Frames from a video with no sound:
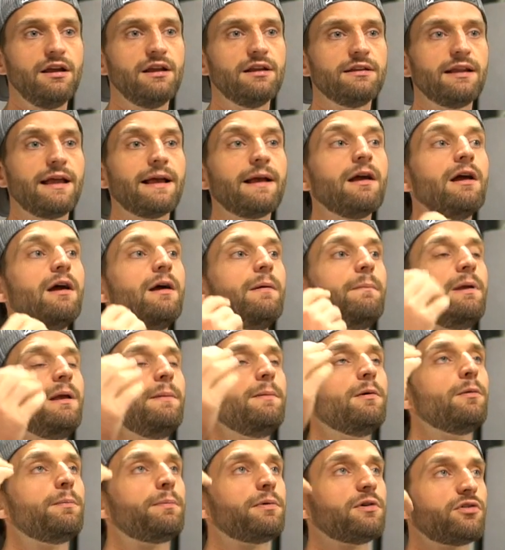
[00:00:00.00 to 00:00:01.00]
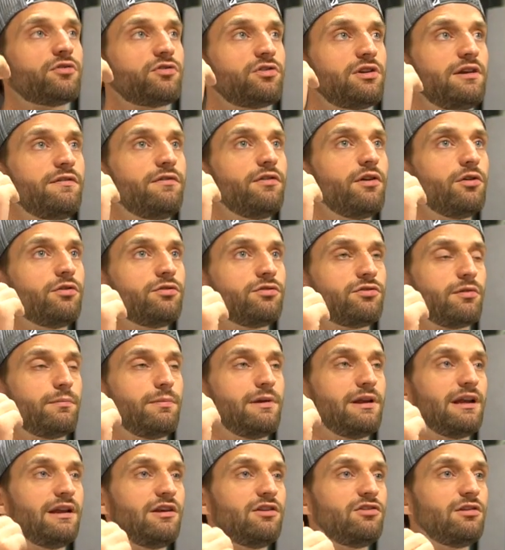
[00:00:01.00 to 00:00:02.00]
Like, people perceive those to be
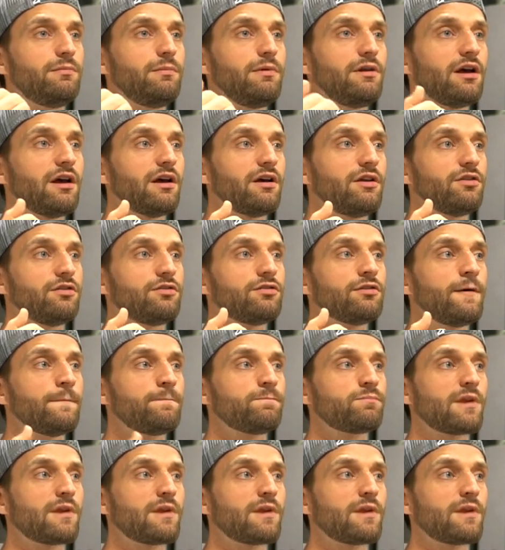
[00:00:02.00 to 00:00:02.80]
easy because